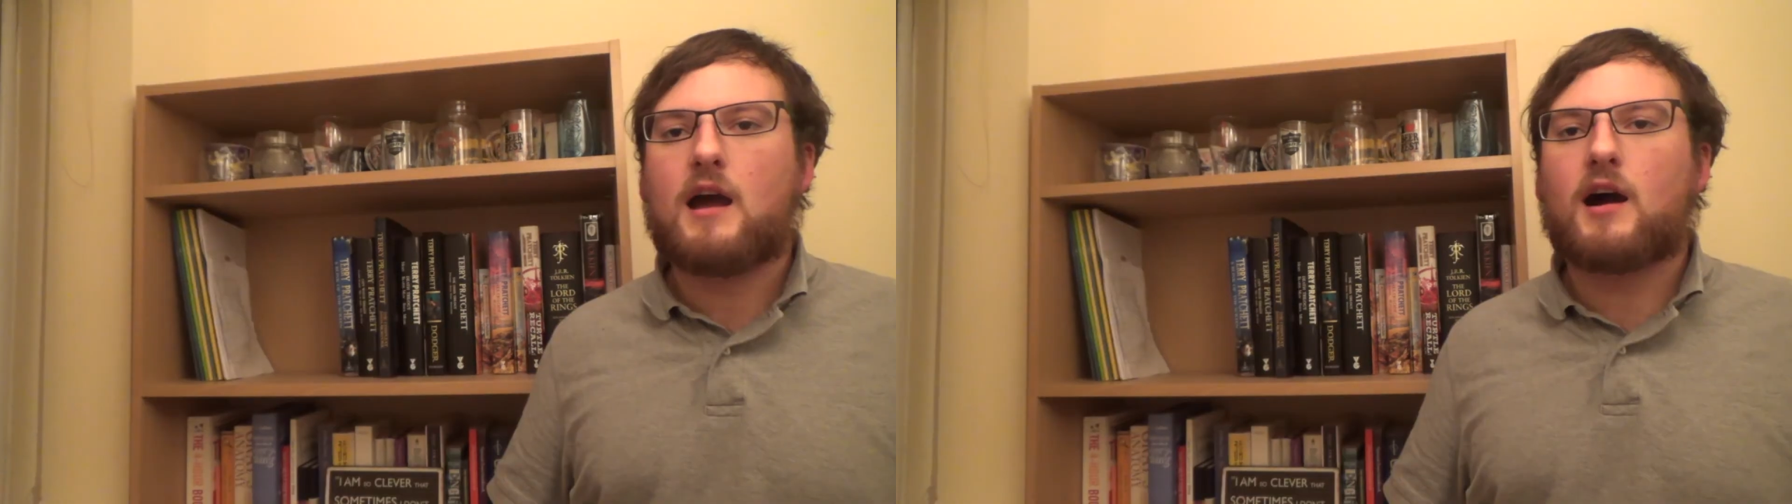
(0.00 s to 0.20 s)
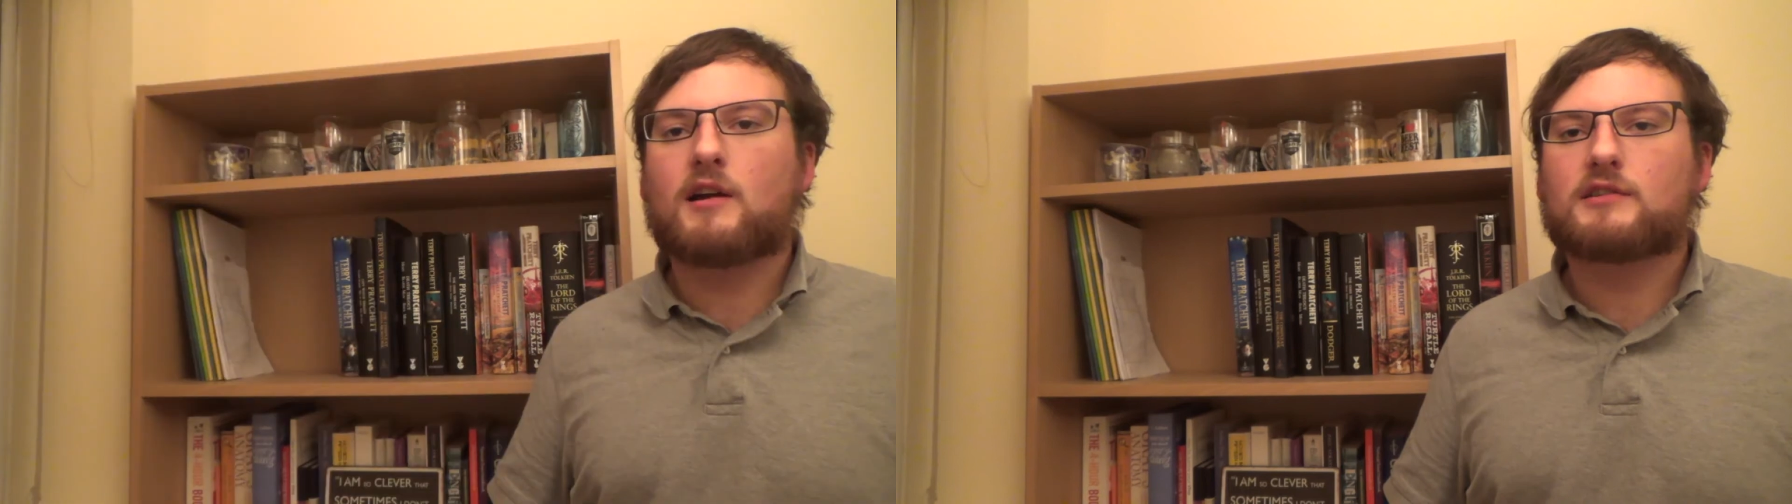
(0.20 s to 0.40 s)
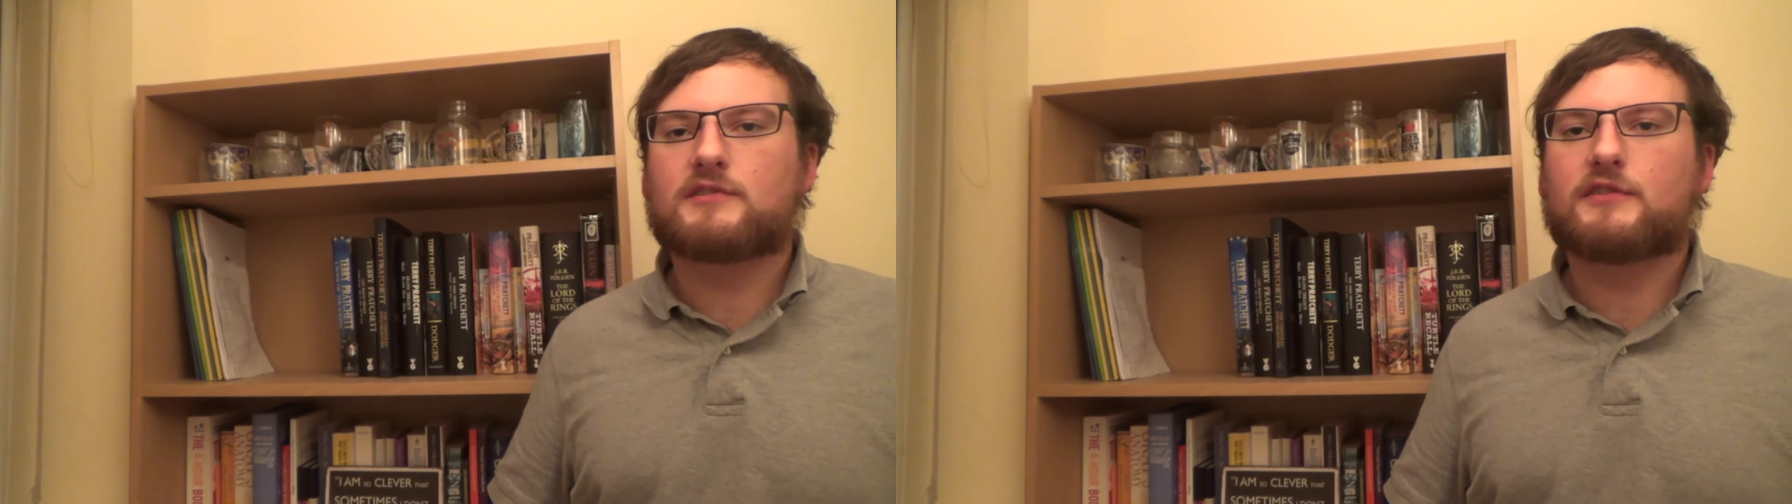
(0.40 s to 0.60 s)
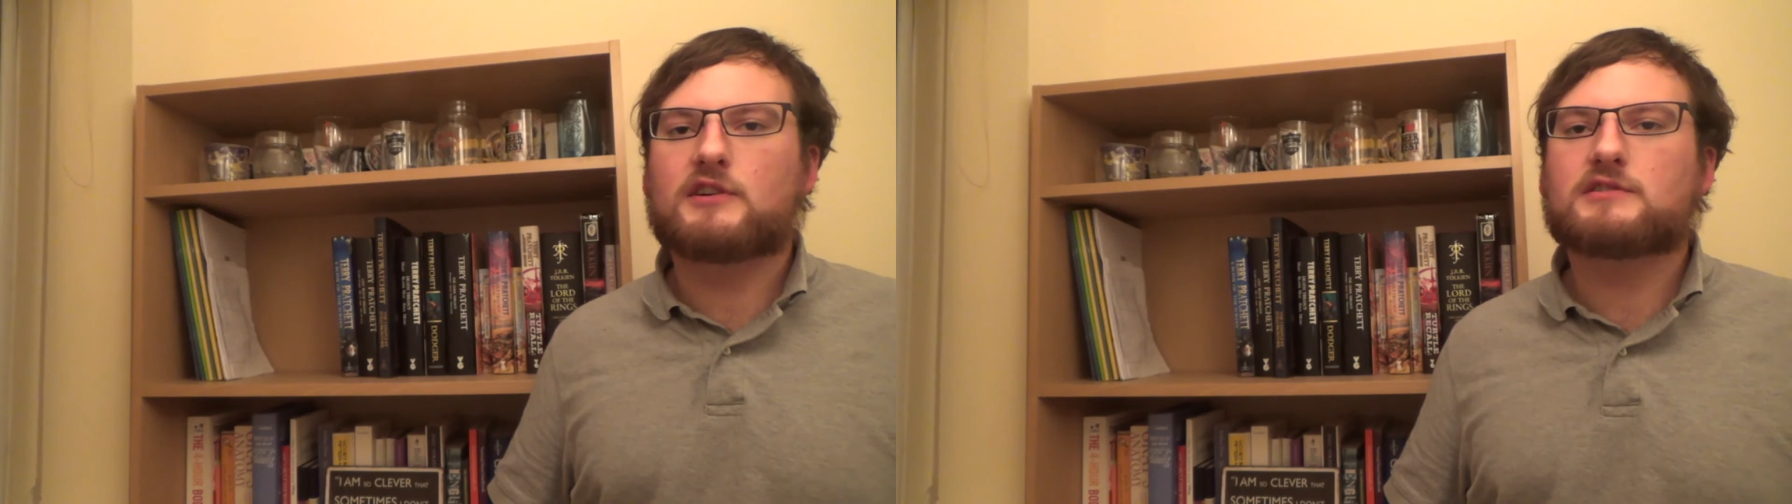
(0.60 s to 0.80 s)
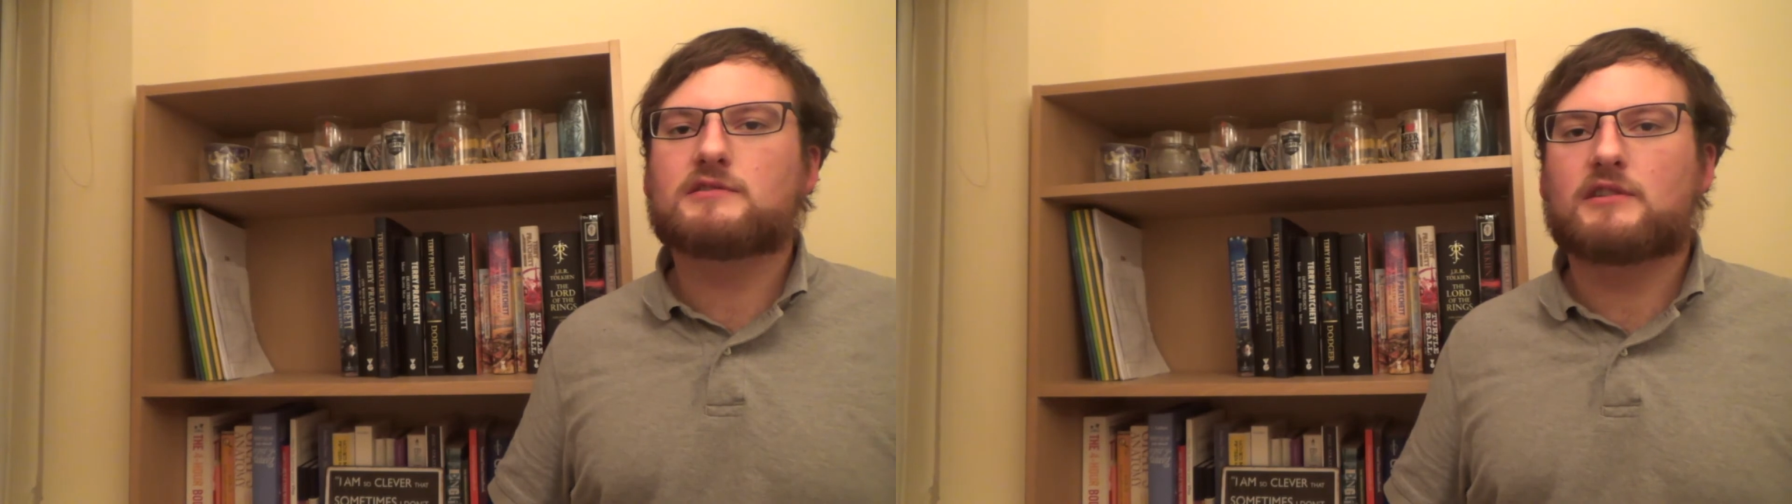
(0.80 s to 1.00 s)
I lost the
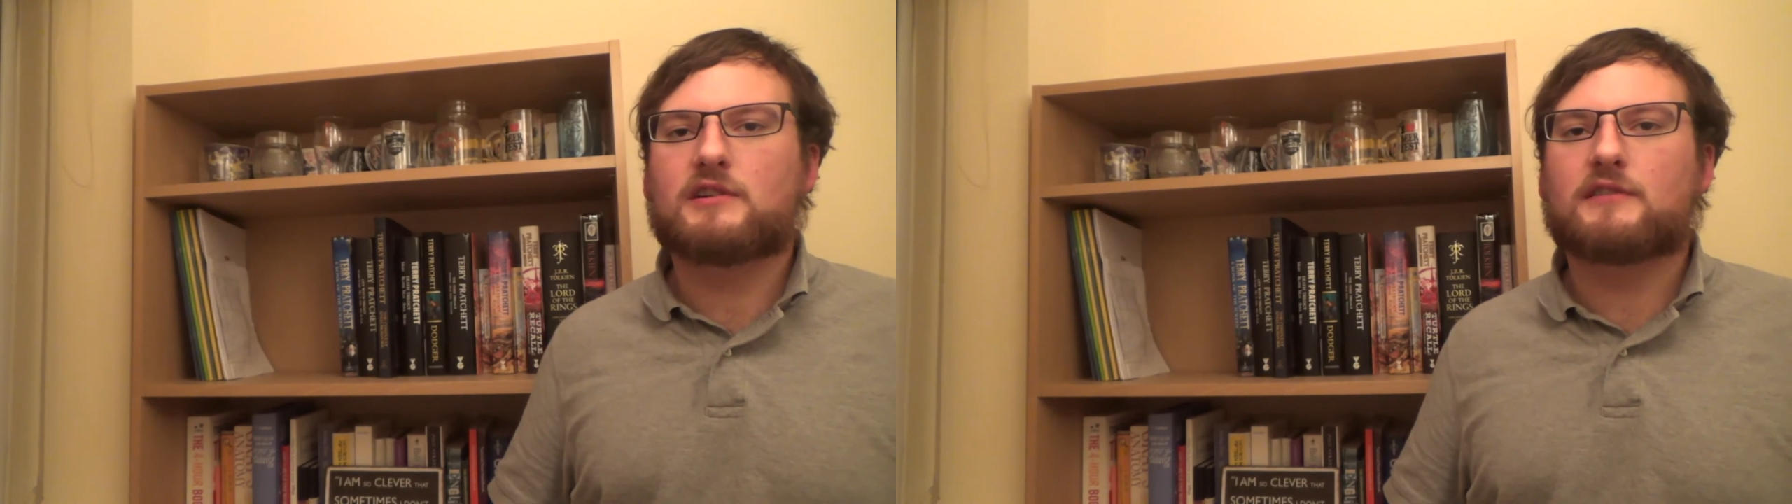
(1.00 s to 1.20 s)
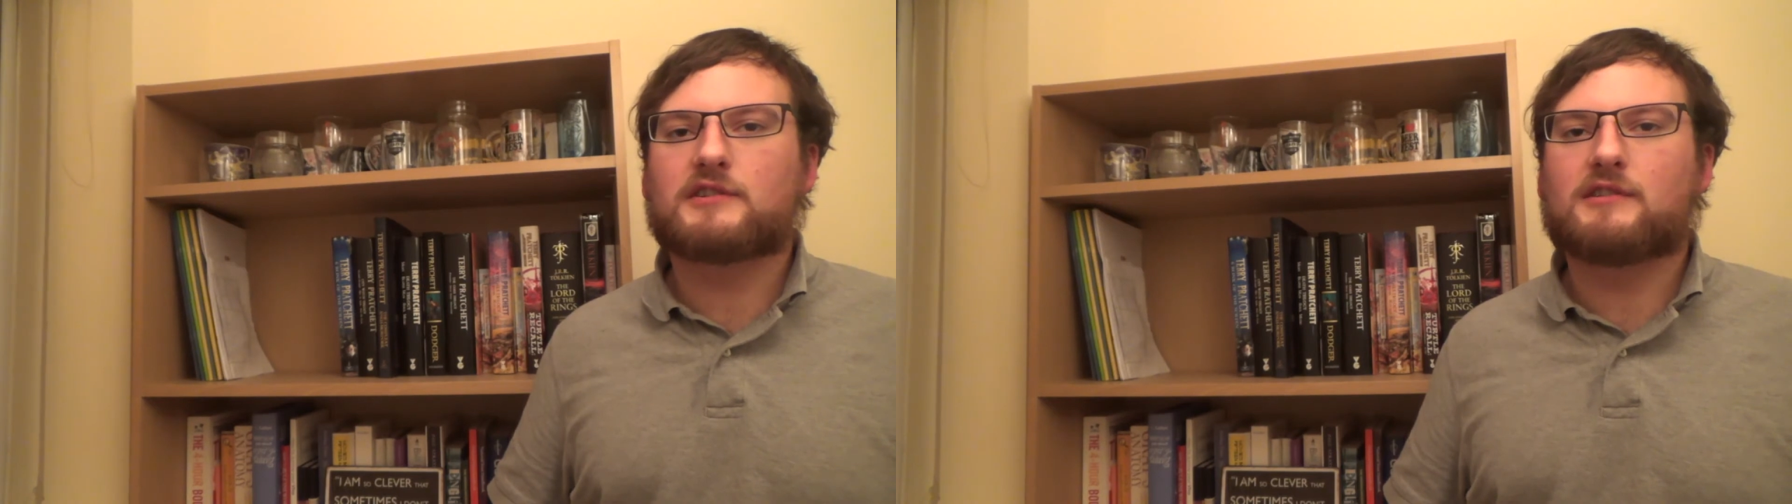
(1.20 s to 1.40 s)
first 2 stone after